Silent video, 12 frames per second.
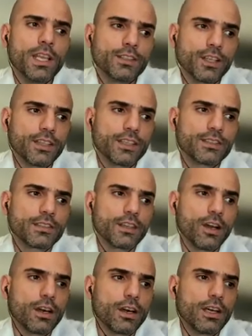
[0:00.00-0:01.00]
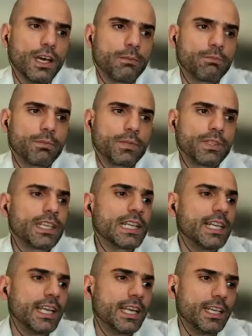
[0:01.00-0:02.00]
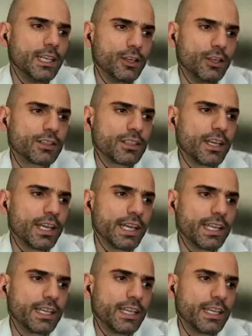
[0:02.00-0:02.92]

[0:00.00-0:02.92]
So this it clearly looks like